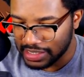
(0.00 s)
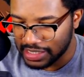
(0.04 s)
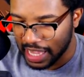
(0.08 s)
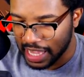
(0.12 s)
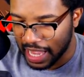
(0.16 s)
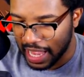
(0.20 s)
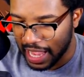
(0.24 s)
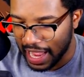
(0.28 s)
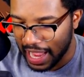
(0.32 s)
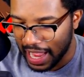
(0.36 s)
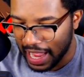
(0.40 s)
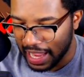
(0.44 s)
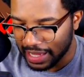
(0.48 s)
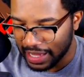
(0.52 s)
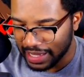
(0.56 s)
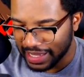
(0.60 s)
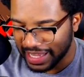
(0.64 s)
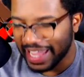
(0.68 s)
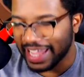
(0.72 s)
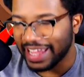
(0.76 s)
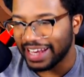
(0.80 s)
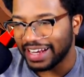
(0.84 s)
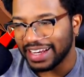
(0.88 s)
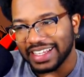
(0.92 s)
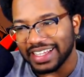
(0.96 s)
yeah,
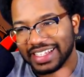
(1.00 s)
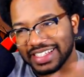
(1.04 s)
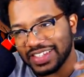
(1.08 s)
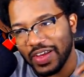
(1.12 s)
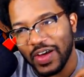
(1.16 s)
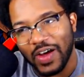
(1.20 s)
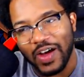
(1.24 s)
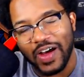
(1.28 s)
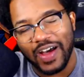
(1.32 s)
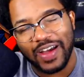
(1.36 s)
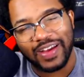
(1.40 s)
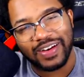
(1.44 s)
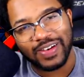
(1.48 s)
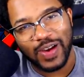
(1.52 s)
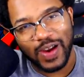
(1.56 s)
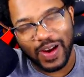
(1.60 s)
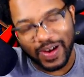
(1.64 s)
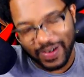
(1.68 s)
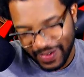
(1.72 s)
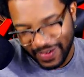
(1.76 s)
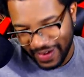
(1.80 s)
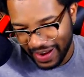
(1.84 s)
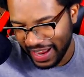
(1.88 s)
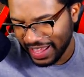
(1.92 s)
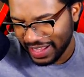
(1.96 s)
it is gone.
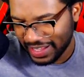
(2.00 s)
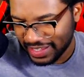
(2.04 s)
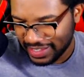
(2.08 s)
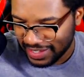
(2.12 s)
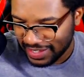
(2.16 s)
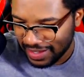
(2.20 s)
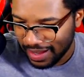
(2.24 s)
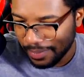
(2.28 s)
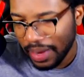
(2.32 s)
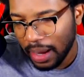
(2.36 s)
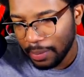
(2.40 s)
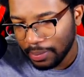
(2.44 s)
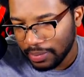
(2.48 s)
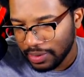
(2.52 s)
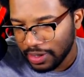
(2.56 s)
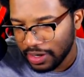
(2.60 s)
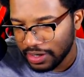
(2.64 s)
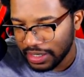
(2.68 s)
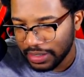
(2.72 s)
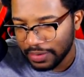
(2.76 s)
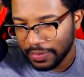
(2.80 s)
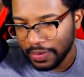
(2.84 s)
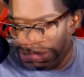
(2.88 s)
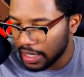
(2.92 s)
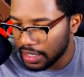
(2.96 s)
All right, so I'm
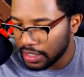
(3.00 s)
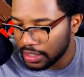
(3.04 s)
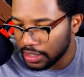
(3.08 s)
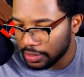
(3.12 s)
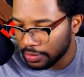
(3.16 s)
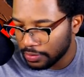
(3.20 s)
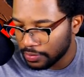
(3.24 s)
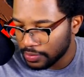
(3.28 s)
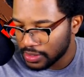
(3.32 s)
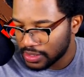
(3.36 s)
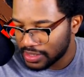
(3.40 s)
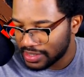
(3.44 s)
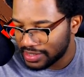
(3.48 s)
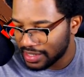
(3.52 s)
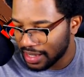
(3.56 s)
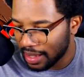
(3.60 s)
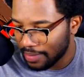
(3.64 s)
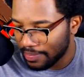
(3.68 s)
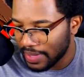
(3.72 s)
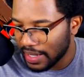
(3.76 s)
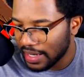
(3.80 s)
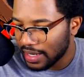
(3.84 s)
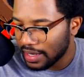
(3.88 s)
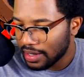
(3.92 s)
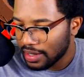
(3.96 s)
learning. Menu,
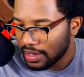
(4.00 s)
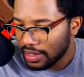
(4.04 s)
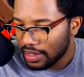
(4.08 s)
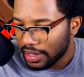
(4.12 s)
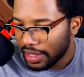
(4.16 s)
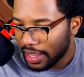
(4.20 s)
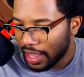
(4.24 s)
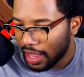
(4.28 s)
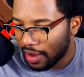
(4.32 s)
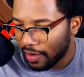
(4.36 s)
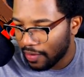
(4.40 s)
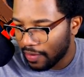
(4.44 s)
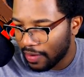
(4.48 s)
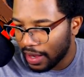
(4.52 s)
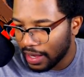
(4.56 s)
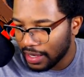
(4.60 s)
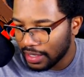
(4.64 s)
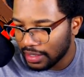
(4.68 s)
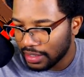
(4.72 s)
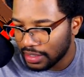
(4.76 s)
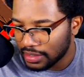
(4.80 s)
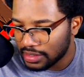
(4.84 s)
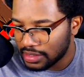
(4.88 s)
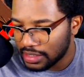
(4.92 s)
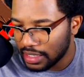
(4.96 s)
summon. All right,
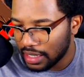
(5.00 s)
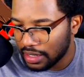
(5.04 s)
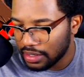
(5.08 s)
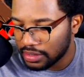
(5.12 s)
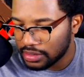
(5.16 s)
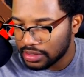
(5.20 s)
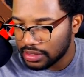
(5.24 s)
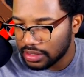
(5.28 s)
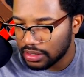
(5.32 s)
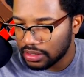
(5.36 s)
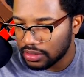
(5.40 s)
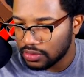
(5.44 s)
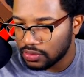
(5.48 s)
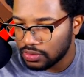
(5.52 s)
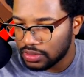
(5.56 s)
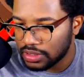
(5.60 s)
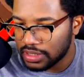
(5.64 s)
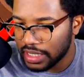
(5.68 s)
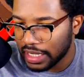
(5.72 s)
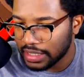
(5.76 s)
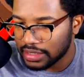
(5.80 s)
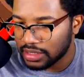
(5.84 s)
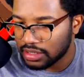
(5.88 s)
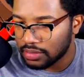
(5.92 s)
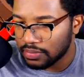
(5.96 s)
let's see how this... Who's
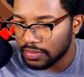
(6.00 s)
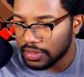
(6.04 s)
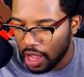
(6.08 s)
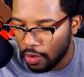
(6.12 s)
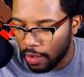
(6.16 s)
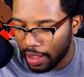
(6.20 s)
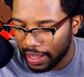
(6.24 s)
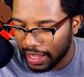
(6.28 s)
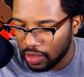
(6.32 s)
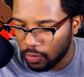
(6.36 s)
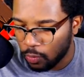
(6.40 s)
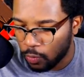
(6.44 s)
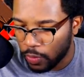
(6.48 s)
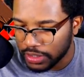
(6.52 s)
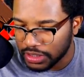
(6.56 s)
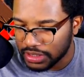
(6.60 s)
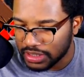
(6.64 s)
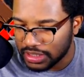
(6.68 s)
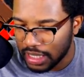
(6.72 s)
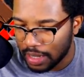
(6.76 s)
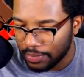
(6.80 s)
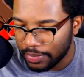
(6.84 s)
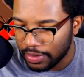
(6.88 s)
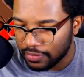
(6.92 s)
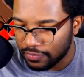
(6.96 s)
texting me? Oh, I get one
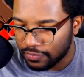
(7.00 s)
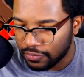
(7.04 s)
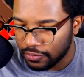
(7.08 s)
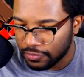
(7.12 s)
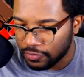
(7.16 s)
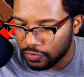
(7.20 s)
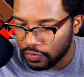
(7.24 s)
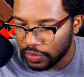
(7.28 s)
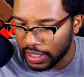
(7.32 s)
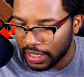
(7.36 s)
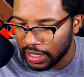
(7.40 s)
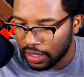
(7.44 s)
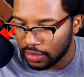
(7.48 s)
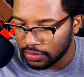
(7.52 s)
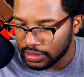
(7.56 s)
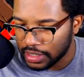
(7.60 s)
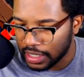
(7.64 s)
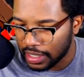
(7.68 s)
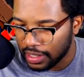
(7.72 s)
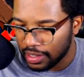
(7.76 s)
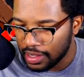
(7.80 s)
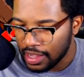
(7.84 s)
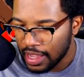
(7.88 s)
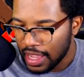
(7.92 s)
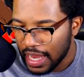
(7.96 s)
summon for free.
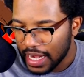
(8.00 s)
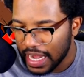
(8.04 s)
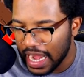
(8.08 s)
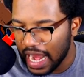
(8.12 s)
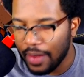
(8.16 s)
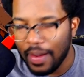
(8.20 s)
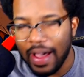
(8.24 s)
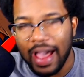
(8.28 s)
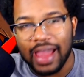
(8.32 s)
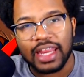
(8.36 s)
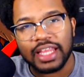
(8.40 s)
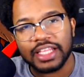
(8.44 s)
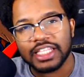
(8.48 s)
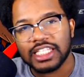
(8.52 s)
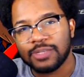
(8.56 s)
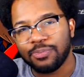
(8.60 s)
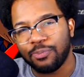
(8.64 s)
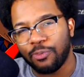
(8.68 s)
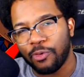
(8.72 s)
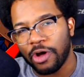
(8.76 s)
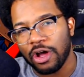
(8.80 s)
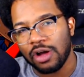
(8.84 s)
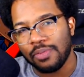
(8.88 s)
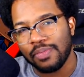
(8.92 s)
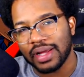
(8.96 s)
Okay. Now, I didn't
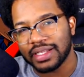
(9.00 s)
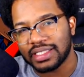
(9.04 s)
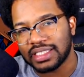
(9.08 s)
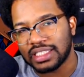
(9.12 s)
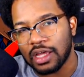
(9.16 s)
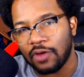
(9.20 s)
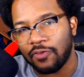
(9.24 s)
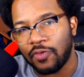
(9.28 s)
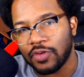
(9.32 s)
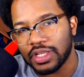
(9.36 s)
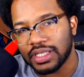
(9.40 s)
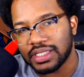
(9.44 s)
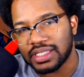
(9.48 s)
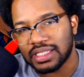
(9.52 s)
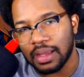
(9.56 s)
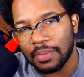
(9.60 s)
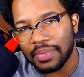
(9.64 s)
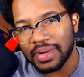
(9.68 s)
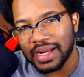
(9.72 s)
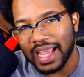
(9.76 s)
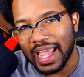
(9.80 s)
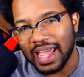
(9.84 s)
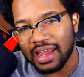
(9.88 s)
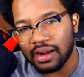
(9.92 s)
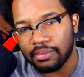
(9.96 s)
spoil myself on the
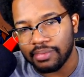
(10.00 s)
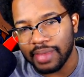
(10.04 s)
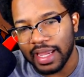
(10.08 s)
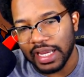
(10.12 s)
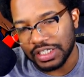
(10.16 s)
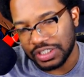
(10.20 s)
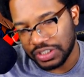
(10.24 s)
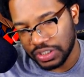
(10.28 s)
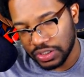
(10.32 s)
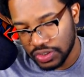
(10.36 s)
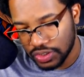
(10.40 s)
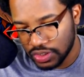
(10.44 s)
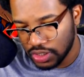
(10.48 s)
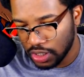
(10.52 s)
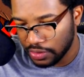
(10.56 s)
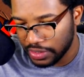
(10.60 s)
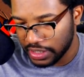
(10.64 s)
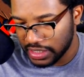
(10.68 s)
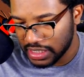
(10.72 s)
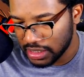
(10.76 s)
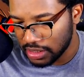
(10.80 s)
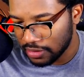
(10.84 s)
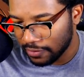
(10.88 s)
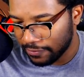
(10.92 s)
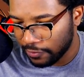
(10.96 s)
summoning animation, so
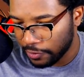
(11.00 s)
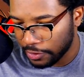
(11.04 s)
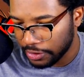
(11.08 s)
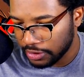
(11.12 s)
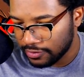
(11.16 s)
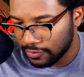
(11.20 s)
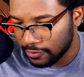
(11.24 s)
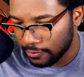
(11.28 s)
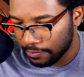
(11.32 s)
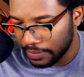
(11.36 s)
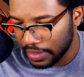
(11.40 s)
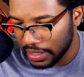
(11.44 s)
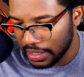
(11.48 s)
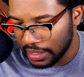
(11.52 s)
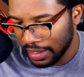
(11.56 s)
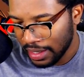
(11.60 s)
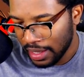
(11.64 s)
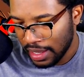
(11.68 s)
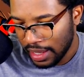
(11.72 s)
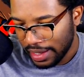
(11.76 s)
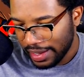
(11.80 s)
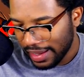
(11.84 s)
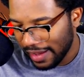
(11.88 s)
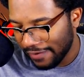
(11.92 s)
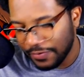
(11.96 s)
this is a first for me.
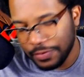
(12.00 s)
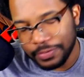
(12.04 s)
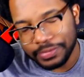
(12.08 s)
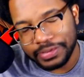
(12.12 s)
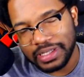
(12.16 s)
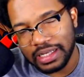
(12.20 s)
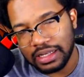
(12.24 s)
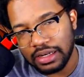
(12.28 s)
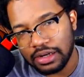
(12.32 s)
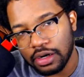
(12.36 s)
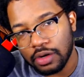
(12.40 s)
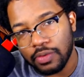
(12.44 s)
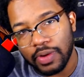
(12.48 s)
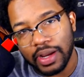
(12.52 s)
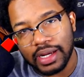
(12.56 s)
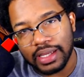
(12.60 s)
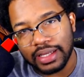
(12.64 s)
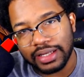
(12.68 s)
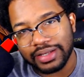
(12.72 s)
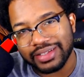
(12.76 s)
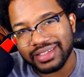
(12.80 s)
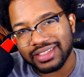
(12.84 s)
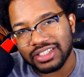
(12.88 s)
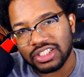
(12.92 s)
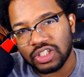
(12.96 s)
If you've seen it
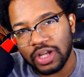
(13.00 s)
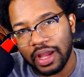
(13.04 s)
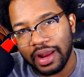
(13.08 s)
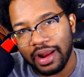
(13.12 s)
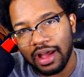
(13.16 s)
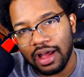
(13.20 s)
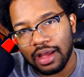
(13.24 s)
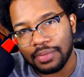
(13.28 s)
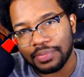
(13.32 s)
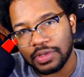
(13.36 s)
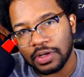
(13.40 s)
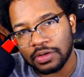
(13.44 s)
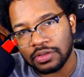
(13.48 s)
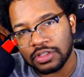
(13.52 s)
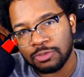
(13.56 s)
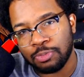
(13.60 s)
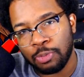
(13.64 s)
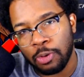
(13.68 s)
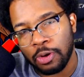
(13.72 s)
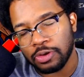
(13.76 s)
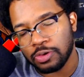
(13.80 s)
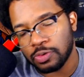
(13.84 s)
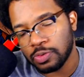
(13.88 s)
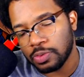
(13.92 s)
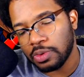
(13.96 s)
already, shut up. Don't
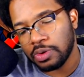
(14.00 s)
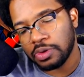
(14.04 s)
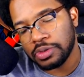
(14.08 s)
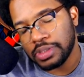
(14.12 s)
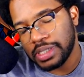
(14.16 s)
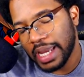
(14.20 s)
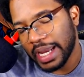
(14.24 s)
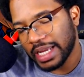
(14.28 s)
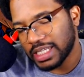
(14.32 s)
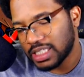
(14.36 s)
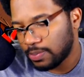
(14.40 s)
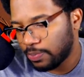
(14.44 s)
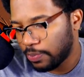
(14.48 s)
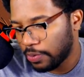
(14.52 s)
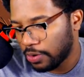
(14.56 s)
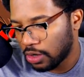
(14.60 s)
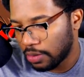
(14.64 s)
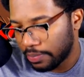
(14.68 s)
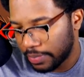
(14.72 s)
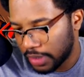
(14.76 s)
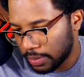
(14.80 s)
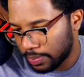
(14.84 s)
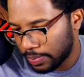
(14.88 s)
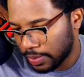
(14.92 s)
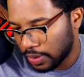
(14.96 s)
spoil... You can't spoil
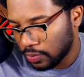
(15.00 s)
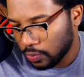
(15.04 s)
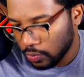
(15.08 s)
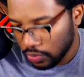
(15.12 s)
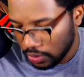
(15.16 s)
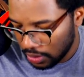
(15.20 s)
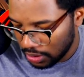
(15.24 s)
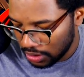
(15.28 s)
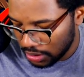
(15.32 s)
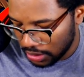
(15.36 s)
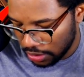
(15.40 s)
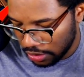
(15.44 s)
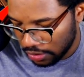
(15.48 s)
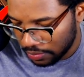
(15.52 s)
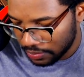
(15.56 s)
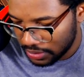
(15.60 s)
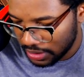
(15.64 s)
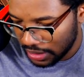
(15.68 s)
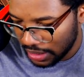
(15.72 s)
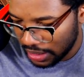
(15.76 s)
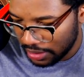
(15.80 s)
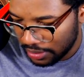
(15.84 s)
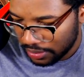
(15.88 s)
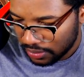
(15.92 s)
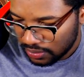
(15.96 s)
me, but you know what I'm
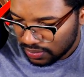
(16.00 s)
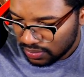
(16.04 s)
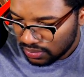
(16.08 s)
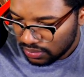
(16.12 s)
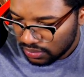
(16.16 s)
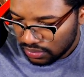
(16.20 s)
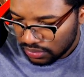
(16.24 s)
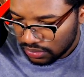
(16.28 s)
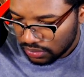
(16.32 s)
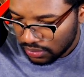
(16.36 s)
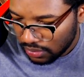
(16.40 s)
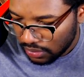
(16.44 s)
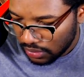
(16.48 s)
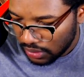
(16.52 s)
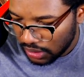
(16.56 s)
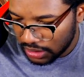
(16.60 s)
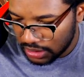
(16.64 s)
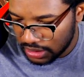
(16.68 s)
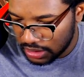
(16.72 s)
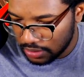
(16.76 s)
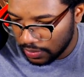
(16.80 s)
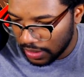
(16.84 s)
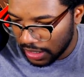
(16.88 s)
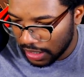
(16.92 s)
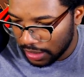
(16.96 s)
saying?
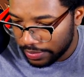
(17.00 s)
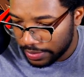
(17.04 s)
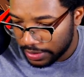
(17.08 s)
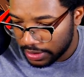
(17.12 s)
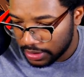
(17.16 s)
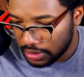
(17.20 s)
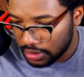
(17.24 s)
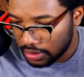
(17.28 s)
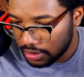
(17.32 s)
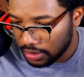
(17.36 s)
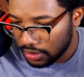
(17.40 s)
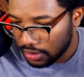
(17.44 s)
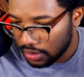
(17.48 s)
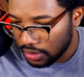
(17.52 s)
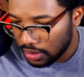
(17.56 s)
Let's see what happens.